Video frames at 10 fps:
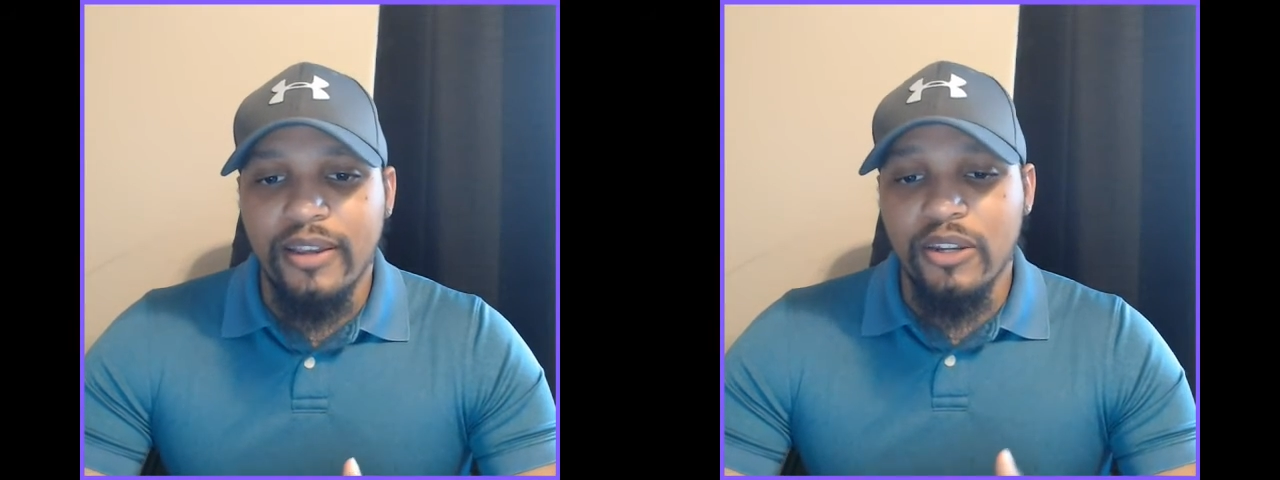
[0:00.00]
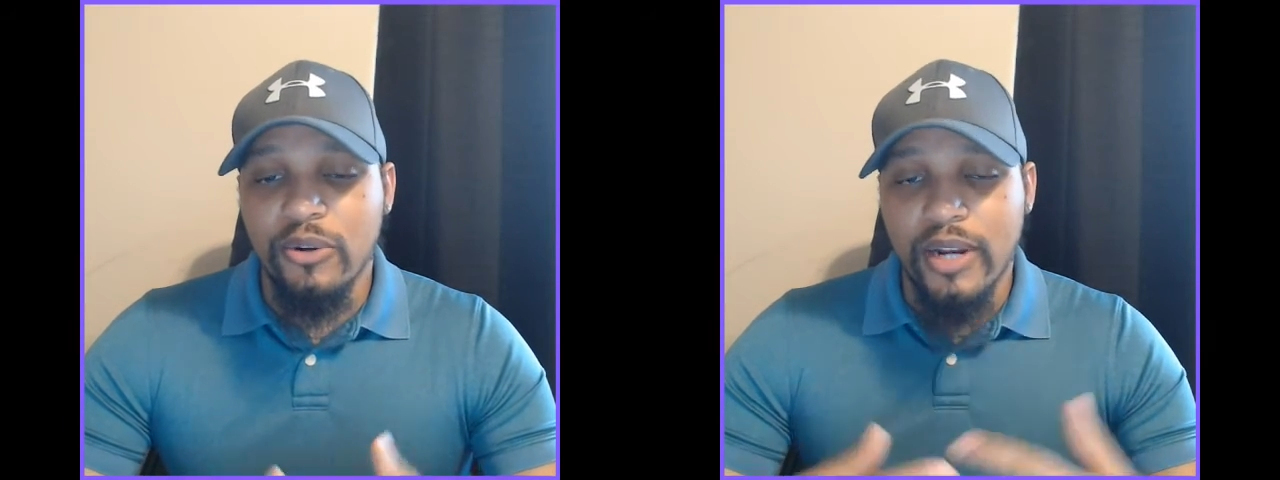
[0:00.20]

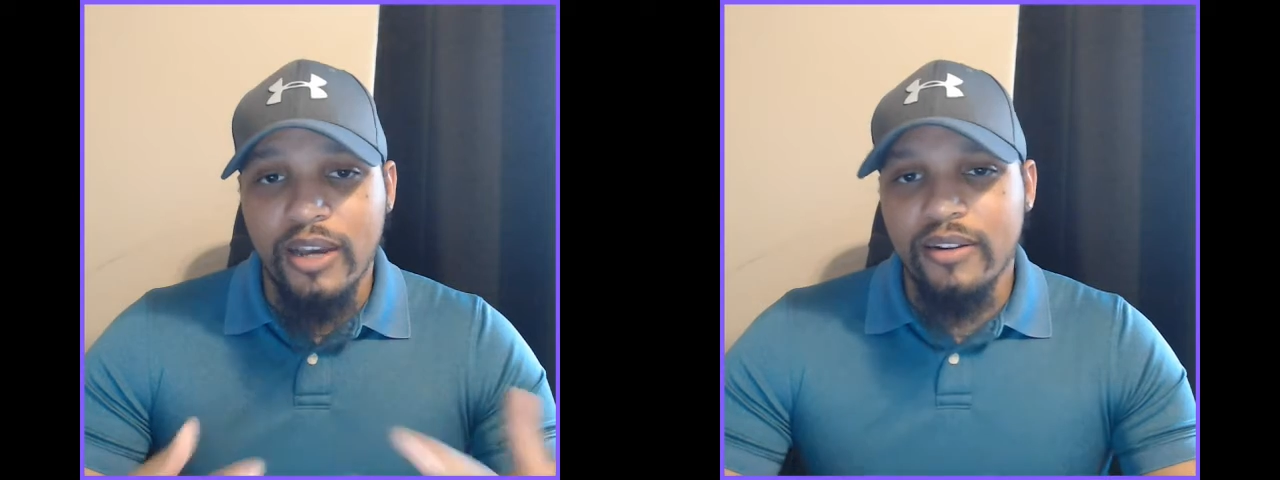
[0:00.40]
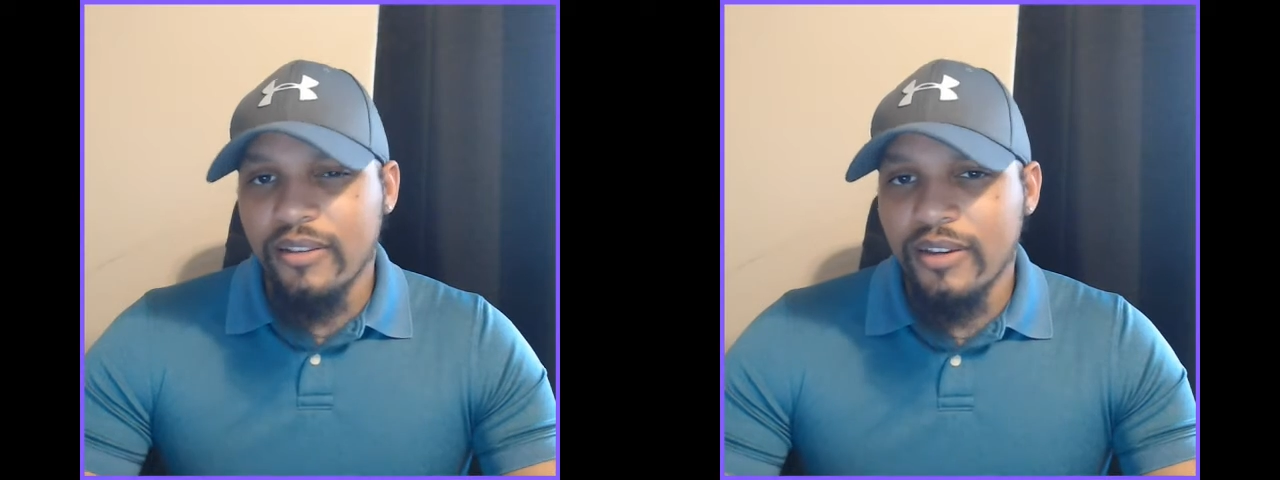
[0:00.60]
kind
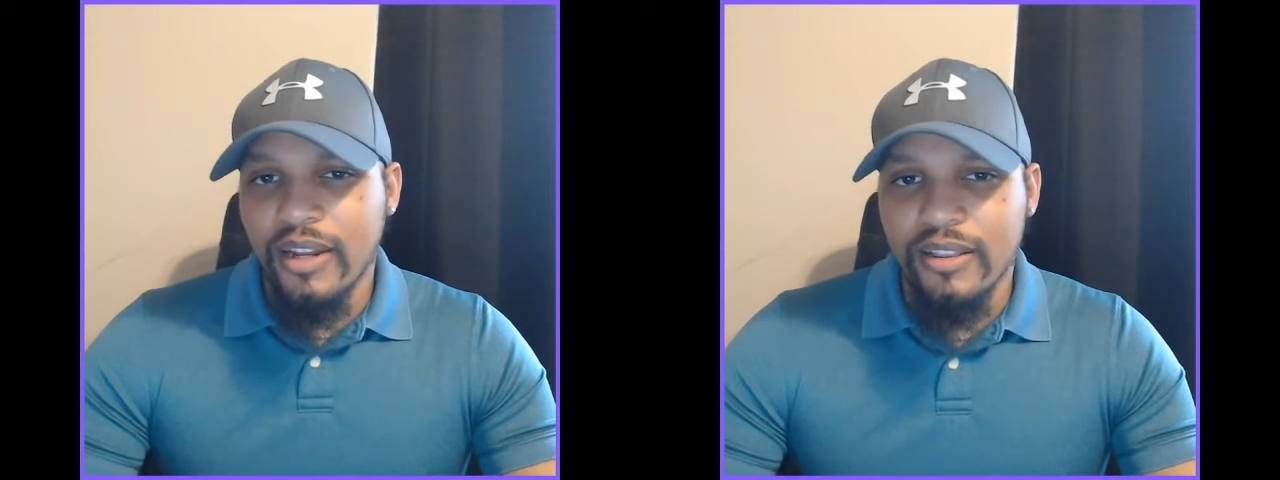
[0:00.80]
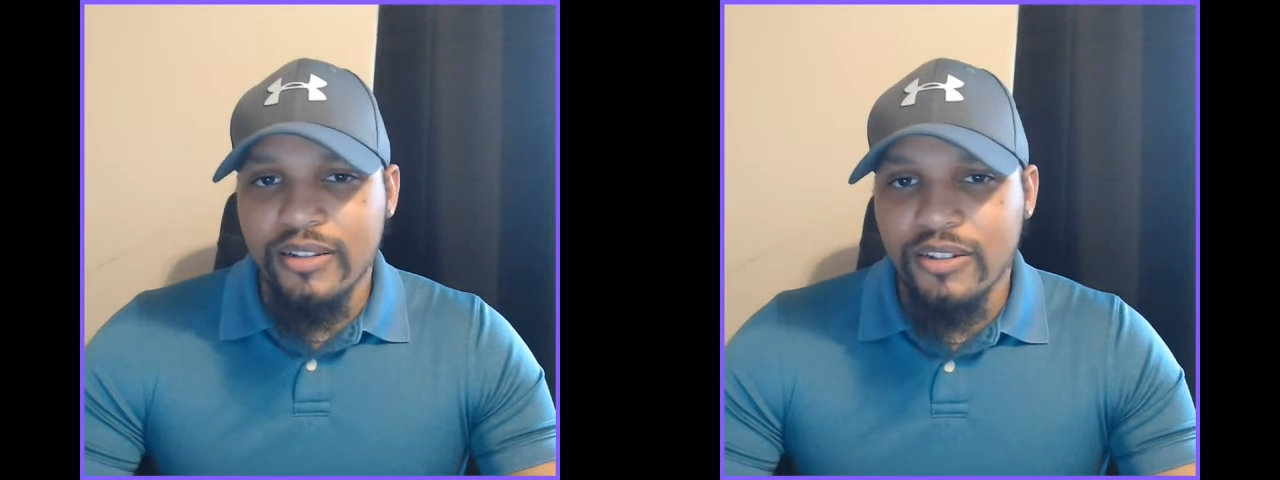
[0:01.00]
of looking at
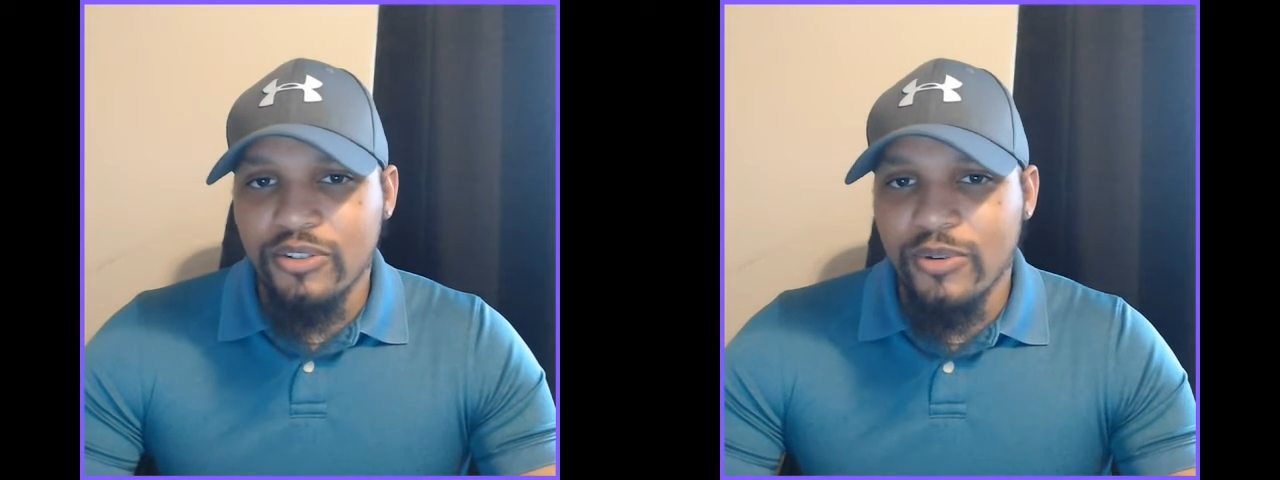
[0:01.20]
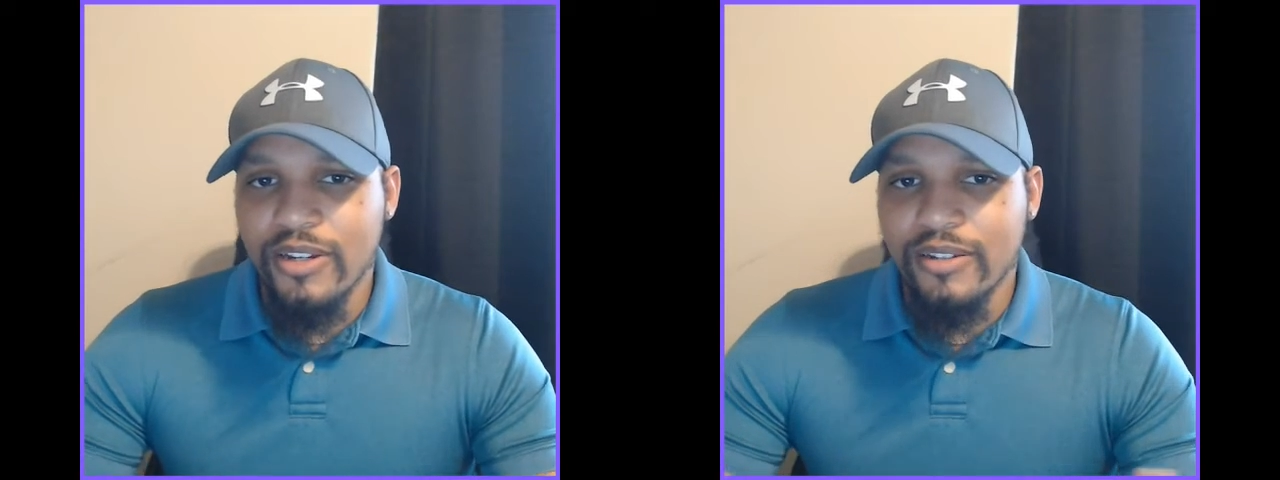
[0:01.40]
the
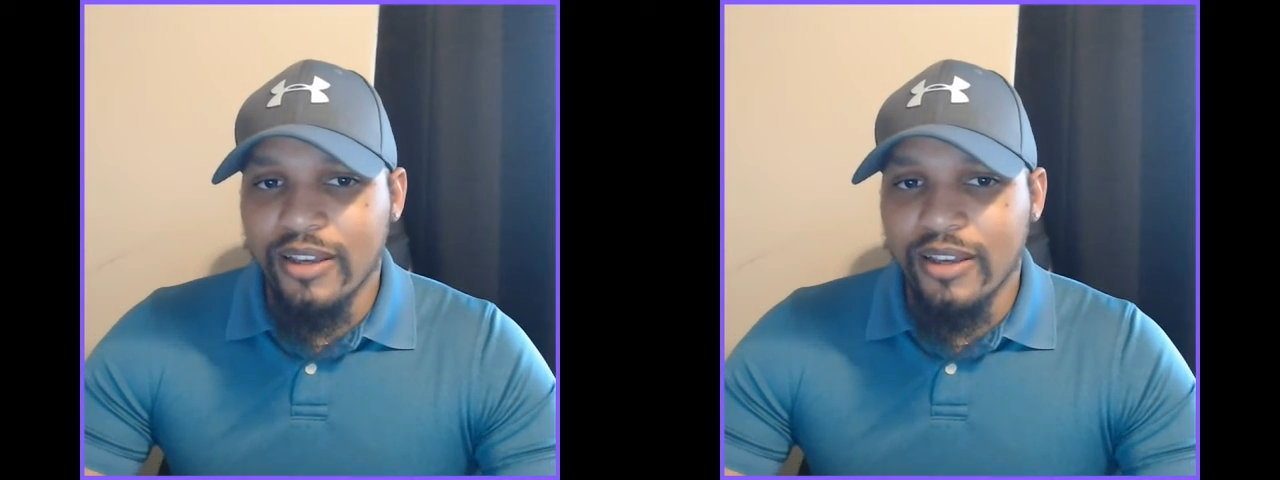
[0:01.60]
situation